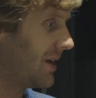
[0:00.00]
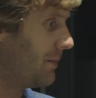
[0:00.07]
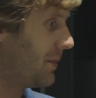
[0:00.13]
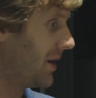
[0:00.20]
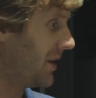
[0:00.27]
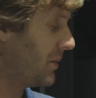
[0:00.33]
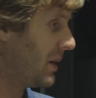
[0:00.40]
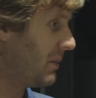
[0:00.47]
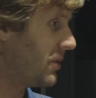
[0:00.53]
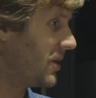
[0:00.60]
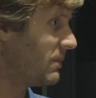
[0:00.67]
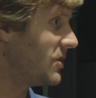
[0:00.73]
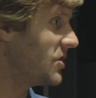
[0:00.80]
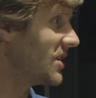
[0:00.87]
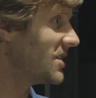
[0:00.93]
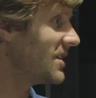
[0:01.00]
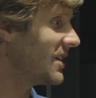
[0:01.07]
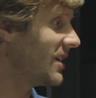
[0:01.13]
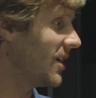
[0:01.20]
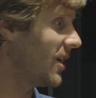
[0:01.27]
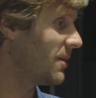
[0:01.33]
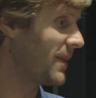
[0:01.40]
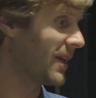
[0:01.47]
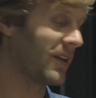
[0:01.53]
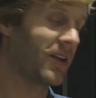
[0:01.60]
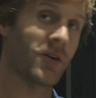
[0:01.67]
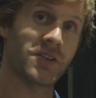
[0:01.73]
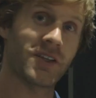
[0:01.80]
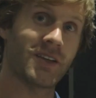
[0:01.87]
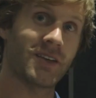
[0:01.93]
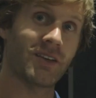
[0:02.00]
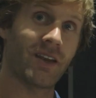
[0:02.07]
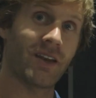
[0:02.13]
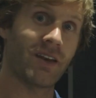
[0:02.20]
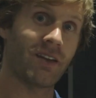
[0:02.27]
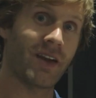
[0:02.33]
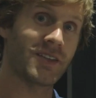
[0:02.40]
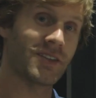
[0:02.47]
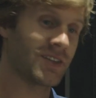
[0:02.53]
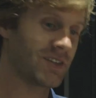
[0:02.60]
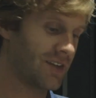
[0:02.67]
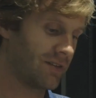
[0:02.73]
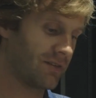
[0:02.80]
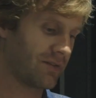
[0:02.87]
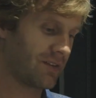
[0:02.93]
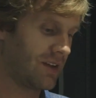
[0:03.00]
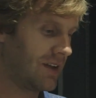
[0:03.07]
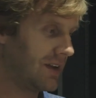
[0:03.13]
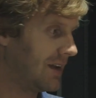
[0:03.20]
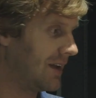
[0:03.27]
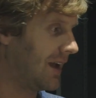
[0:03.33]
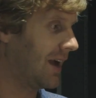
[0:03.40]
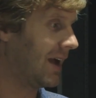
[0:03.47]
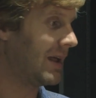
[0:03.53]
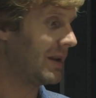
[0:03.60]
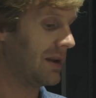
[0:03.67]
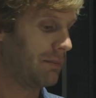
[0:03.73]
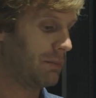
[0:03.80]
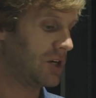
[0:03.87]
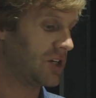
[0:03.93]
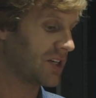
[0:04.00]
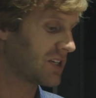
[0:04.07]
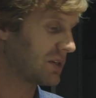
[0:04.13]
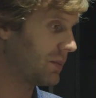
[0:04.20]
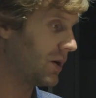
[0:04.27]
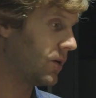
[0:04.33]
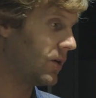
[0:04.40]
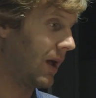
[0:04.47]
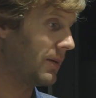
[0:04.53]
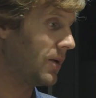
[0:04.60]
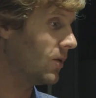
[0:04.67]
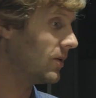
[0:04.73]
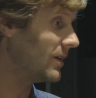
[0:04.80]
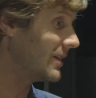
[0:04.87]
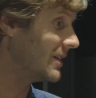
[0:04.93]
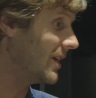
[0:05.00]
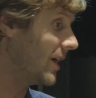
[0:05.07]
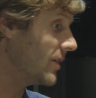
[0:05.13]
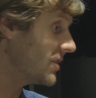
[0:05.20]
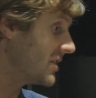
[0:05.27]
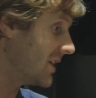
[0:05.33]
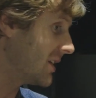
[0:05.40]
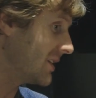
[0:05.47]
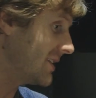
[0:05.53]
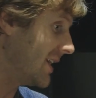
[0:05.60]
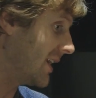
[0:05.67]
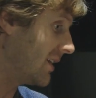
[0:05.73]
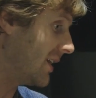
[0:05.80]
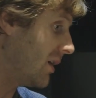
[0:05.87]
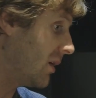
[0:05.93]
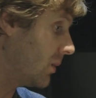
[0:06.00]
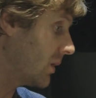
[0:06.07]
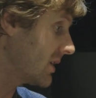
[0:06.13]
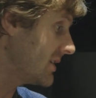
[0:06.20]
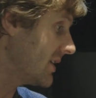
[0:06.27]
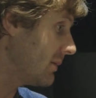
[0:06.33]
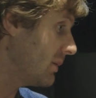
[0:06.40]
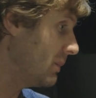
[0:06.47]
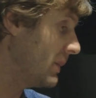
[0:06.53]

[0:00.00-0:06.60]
apparently when I put it majestic, it automatically goes ahead and aligns itself. And in majestic mode, I don't understand exactly how it works yet, but